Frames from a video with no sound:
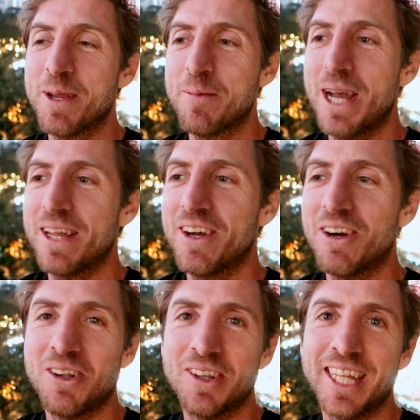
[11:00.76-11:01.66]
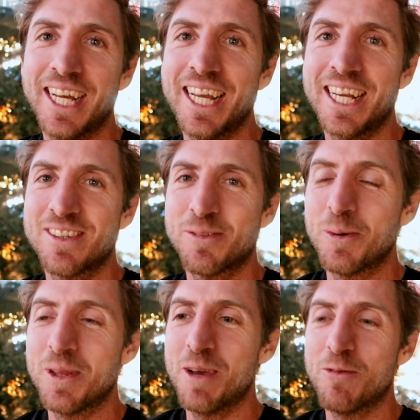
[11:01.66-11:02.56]
about the whole day, because we
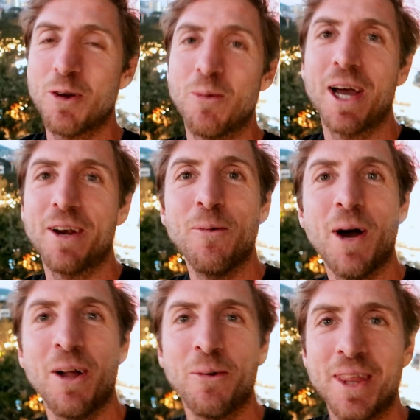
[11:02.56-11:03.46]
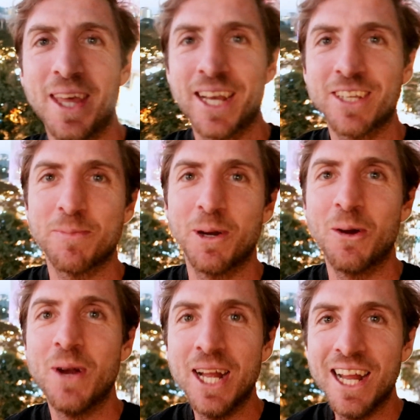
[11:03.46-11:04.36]
were there for quite a while with the
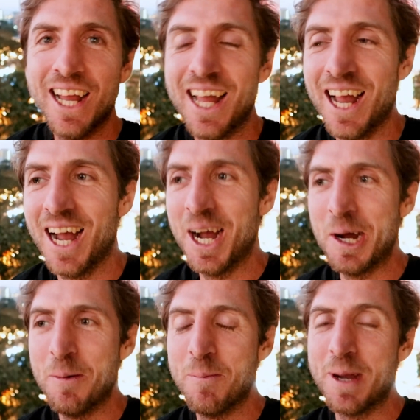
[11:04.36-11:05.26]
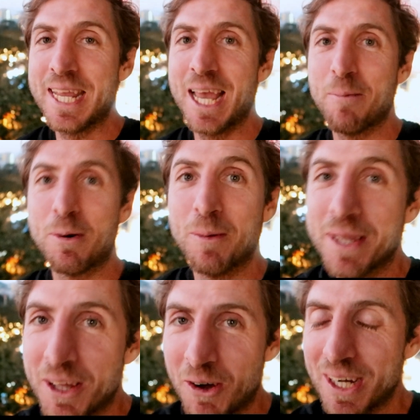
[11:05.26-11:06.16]
expo. But yeah, probably
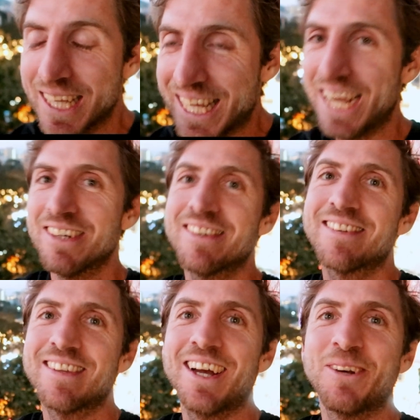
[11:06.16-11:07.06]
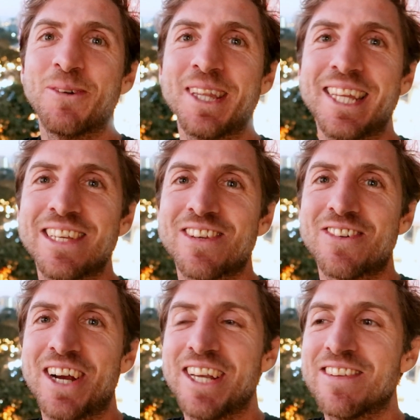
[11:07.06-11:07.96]
the only downside with this
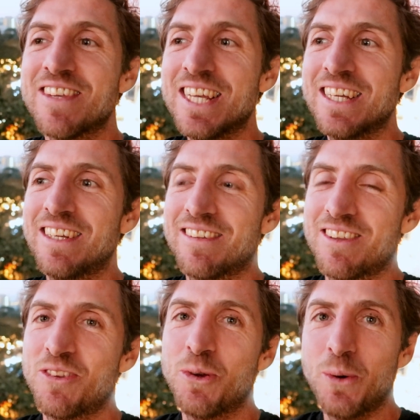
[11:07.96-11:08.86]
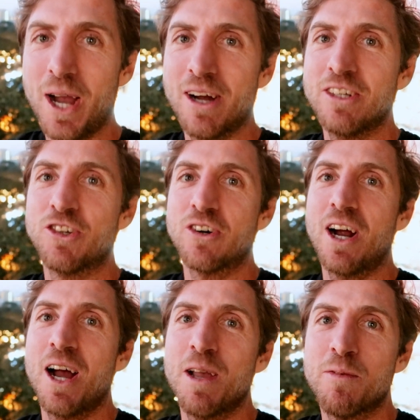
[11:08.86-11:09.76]
race is the 2-hour
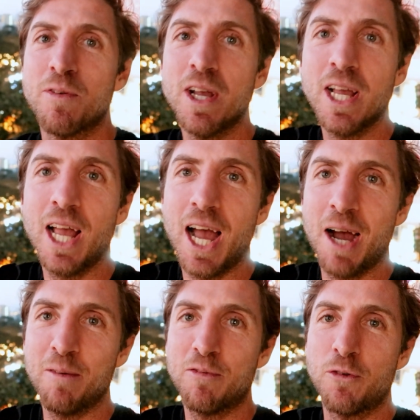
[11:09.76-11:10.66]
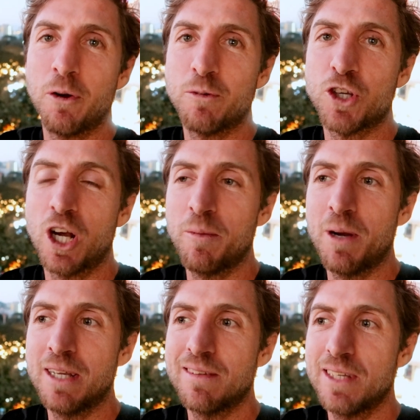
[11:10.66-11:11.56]
drive from Chiang
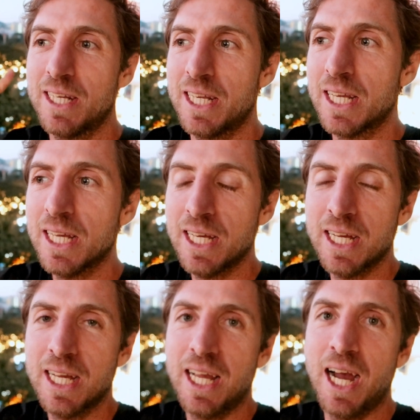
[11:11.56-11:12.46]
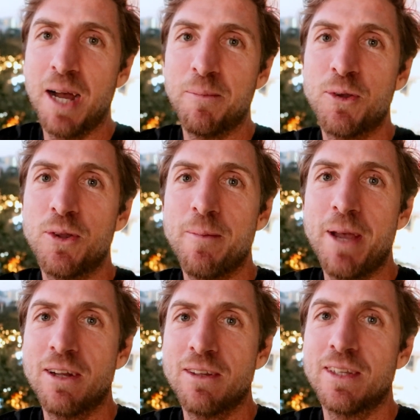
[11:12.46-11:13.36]
Mai City to the
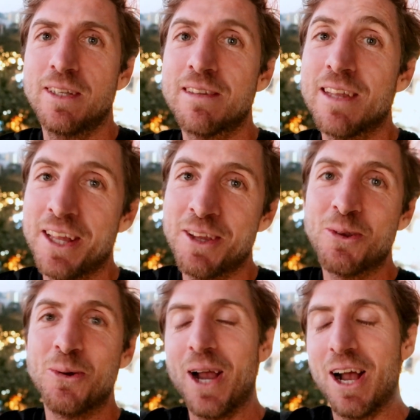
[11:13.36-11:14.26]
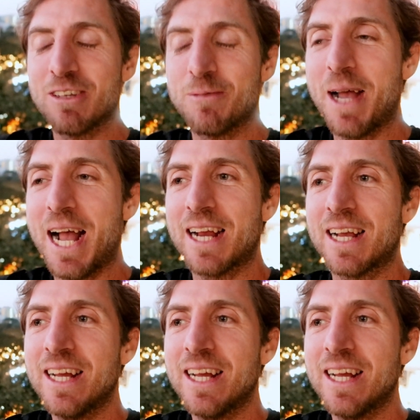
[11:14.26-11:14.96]
mountains, and then 2 hours back.